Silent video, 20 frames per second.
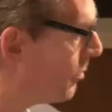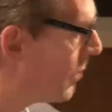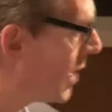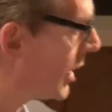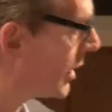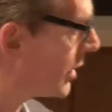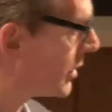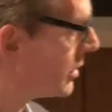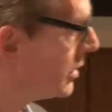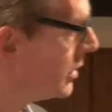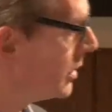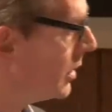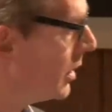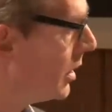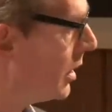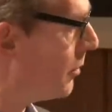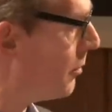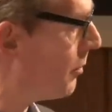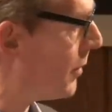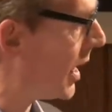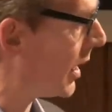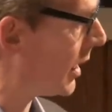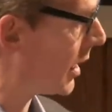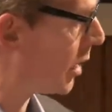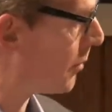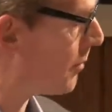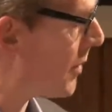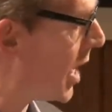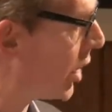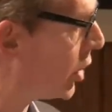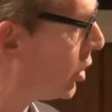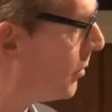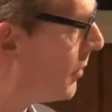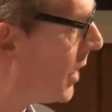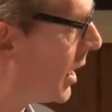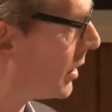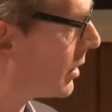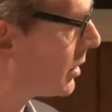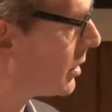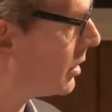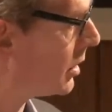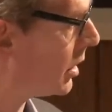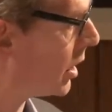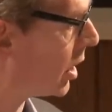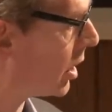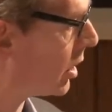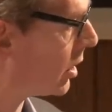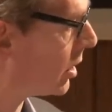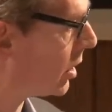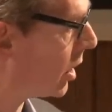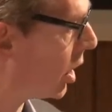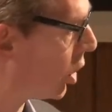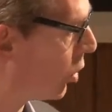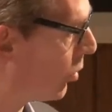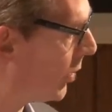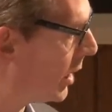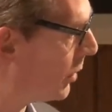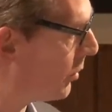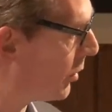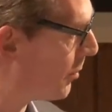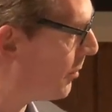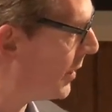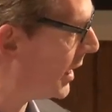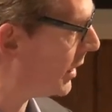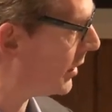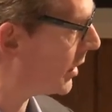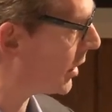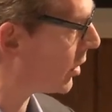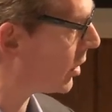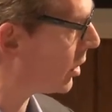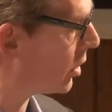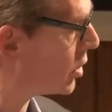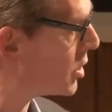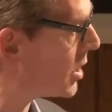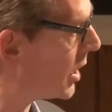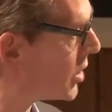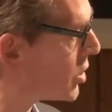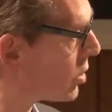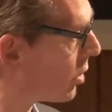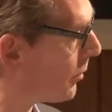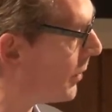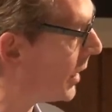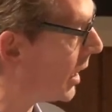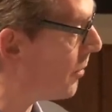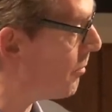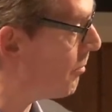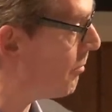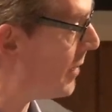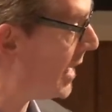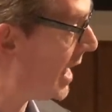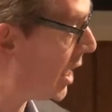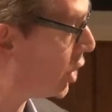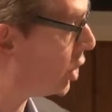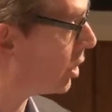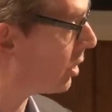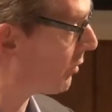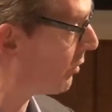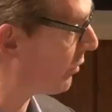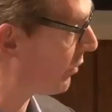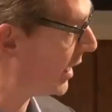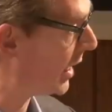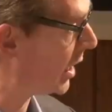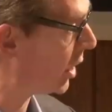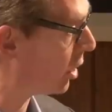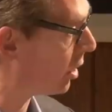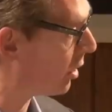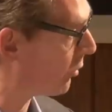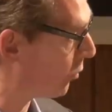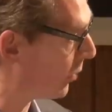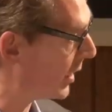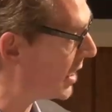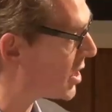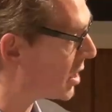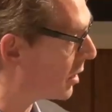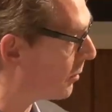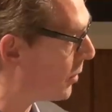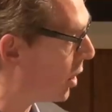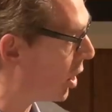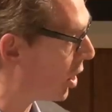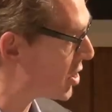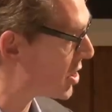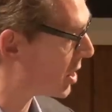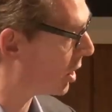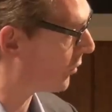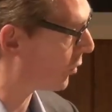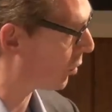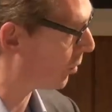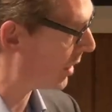might, bearing that in mind, you might agree with me that it's sort of been a major failure of recent policy over